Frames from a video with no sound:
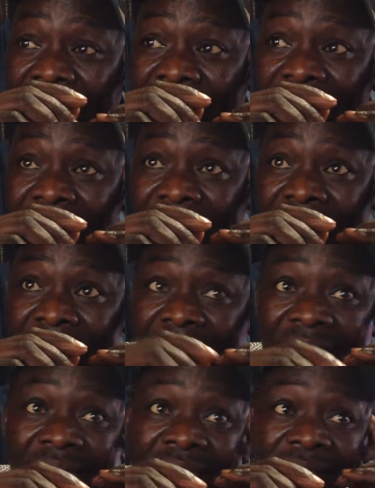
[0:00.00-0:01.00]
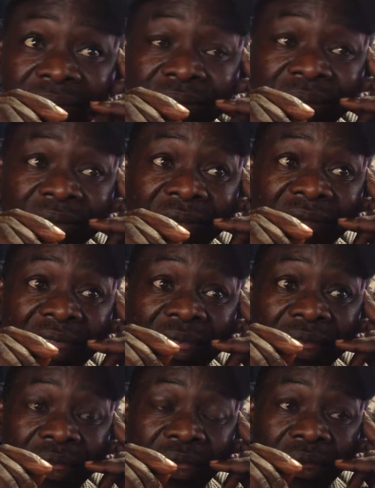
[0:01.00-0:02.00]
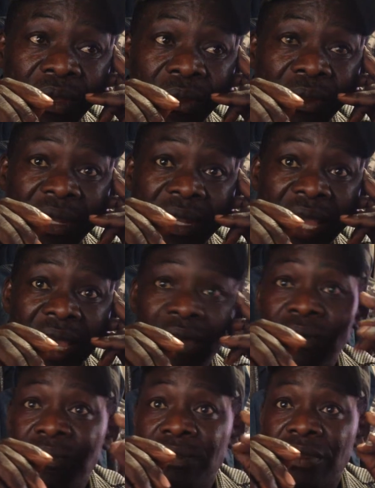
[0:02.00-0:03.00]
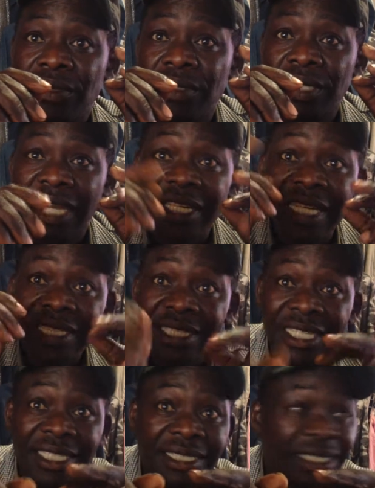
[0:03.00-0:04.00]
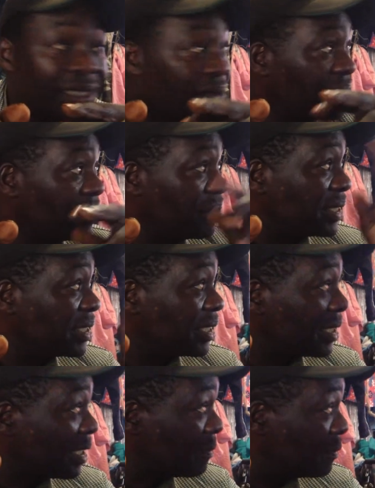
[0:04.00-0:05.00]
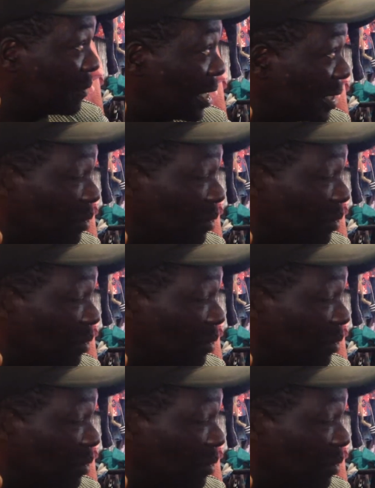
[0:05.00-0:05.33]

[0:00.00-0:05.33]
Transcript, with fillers: 1999, where now, uh, 1998 when the president came at